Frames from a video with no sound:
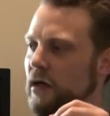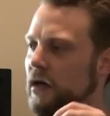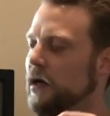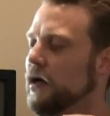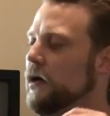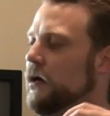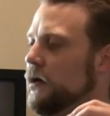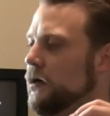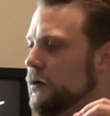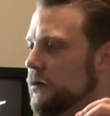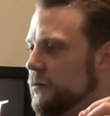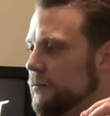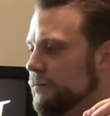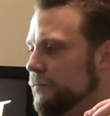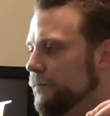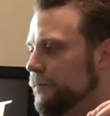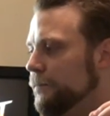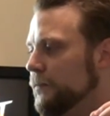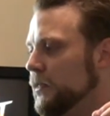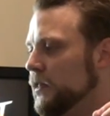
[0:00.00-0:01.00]

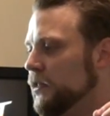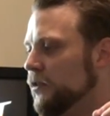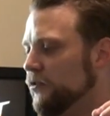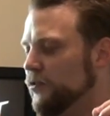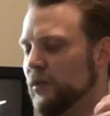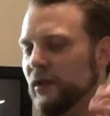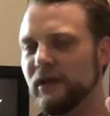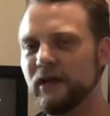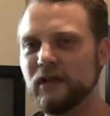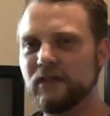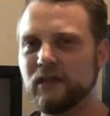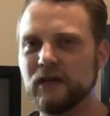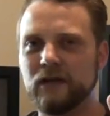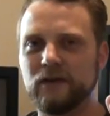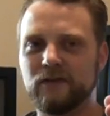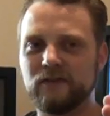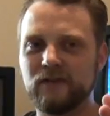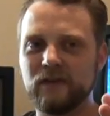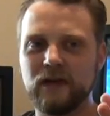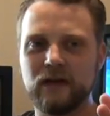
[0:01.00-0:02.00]
There's really nothing else.